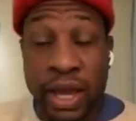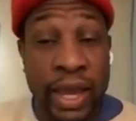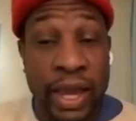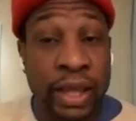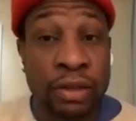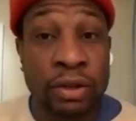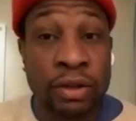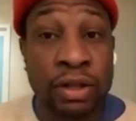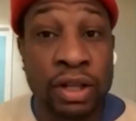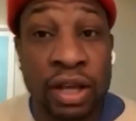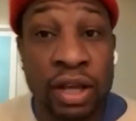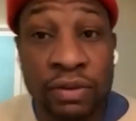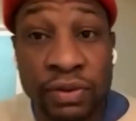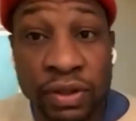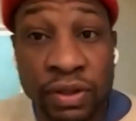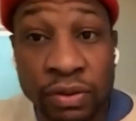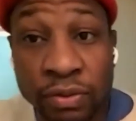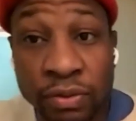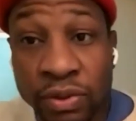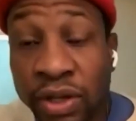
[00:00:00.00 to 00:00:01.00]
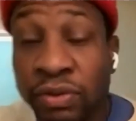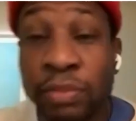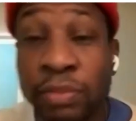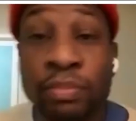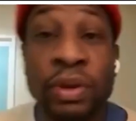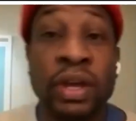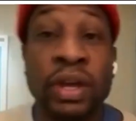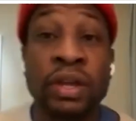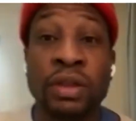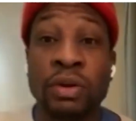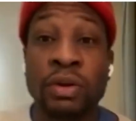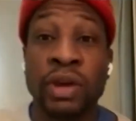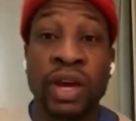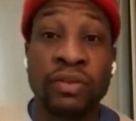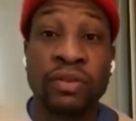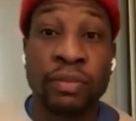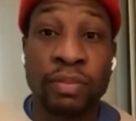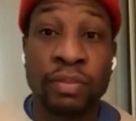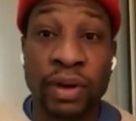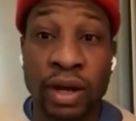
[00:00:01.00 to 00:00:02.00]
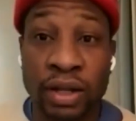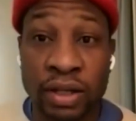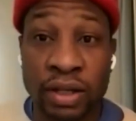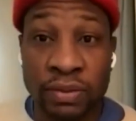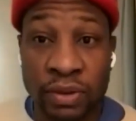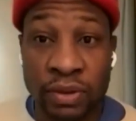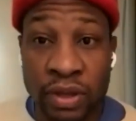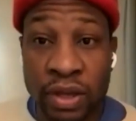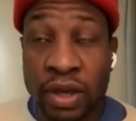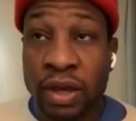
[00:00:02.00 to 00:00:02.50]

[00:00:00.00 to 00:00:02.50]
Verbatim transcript: Hate it or love it, whatever opinion you have about it,